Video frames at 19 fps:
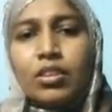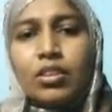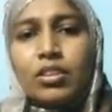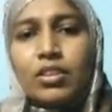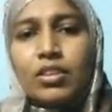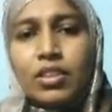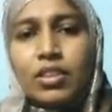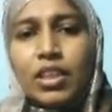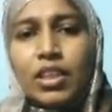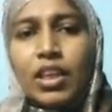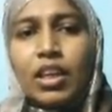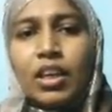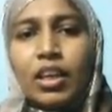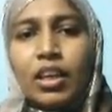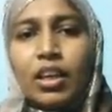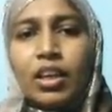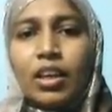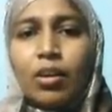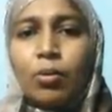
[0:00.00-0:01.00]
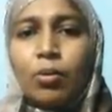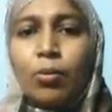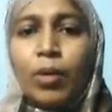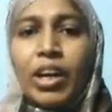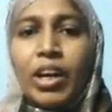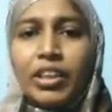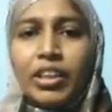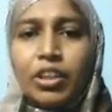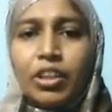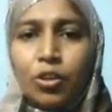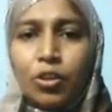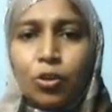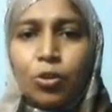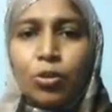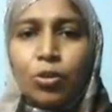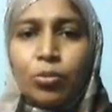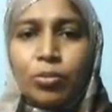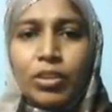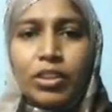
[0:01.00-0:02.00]
See, 1
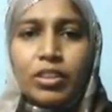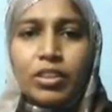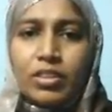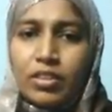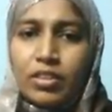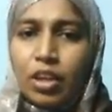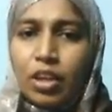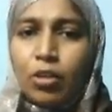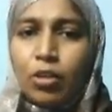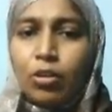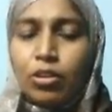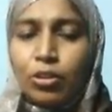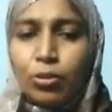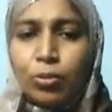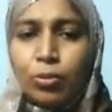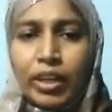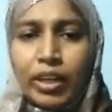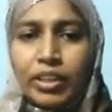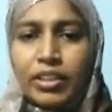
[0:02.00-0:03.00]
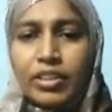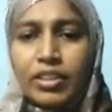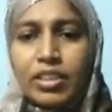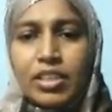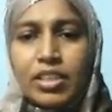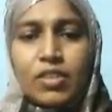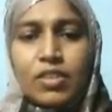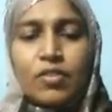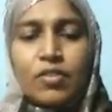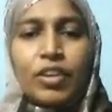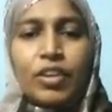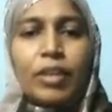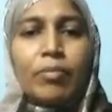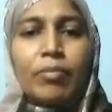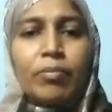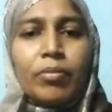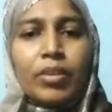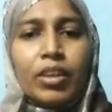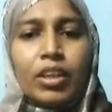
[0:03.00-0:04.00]
cube is equal to 1 just
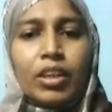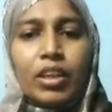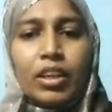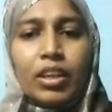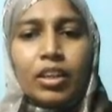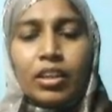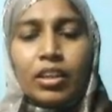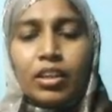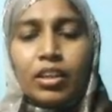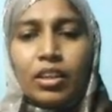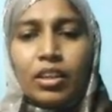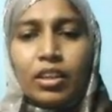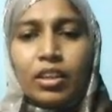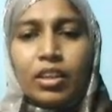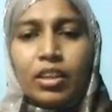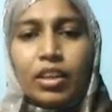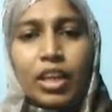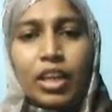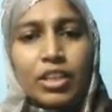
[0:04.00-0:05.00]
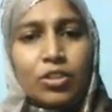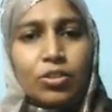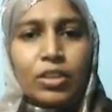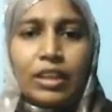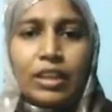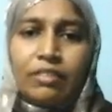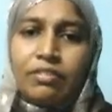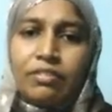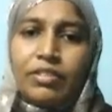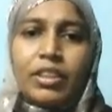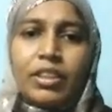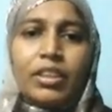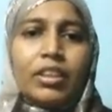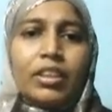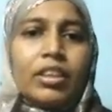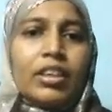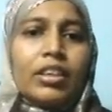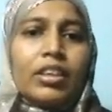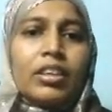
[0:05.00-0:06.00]
from right to left.
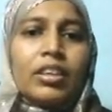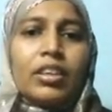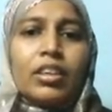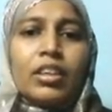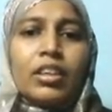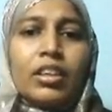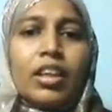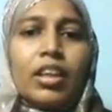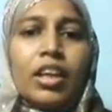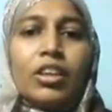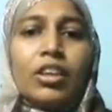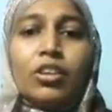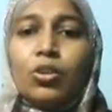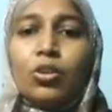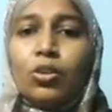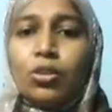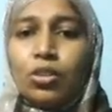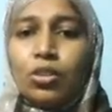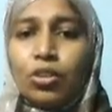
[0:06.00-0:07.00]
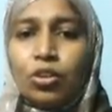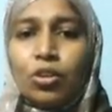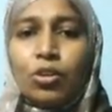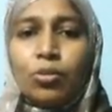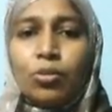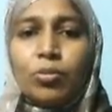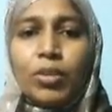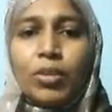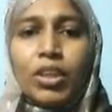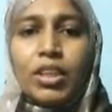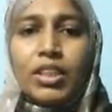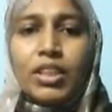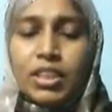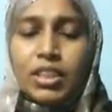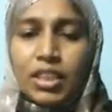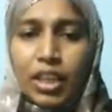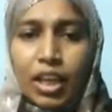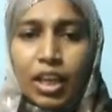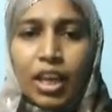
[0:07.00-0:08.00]
Then 2 cube
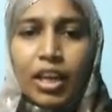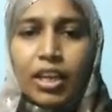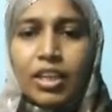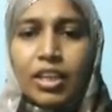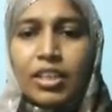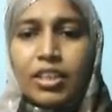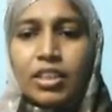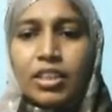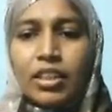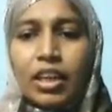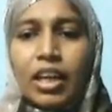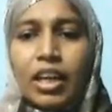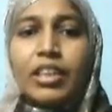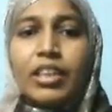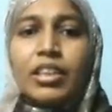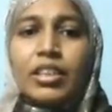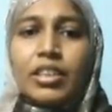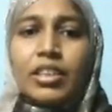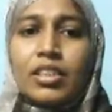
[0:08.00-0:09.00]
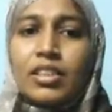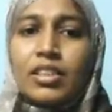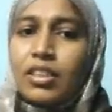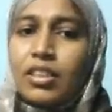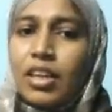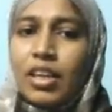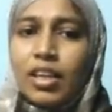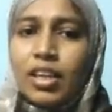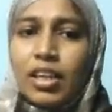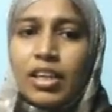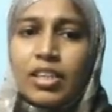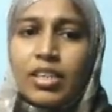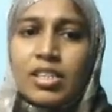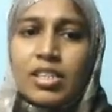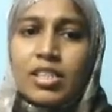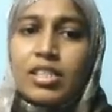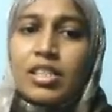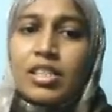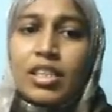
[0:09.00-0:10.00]
is 8 and it is written
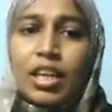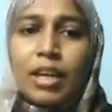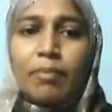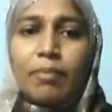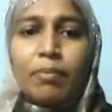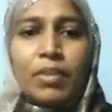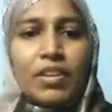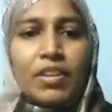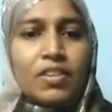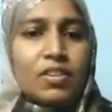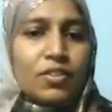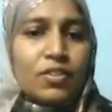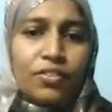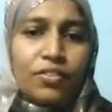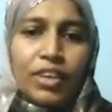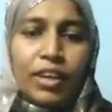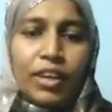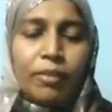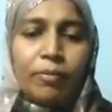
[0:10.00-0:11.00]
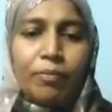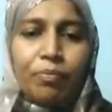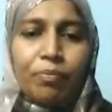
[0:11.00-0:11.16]
as 3 plus 5.